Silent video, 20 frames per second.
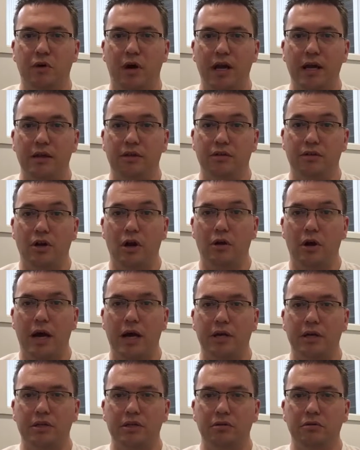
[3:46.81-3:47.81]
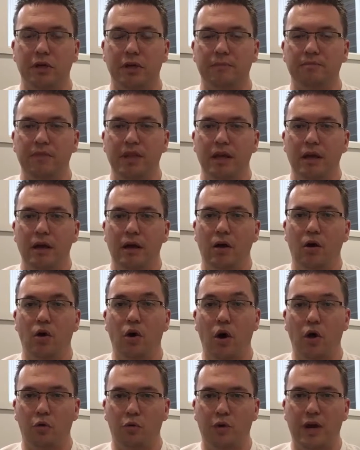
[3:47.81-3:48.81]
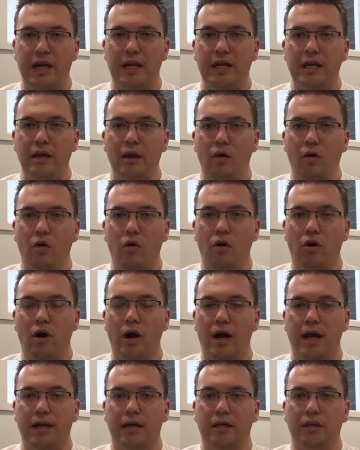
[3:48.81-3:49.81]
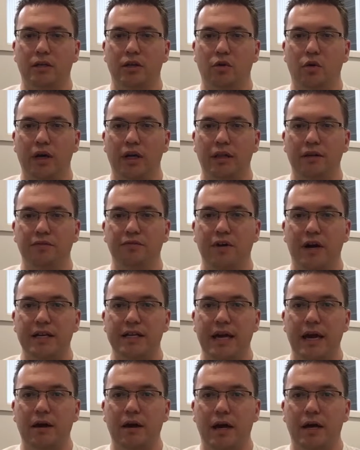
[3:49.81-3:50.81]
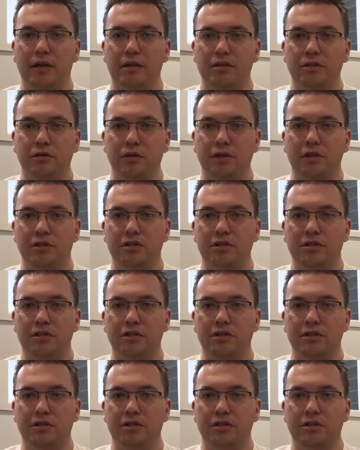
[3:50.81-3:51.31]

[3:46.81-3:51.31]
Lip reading: I either know how to do it already, or I can quickly find out how to do it.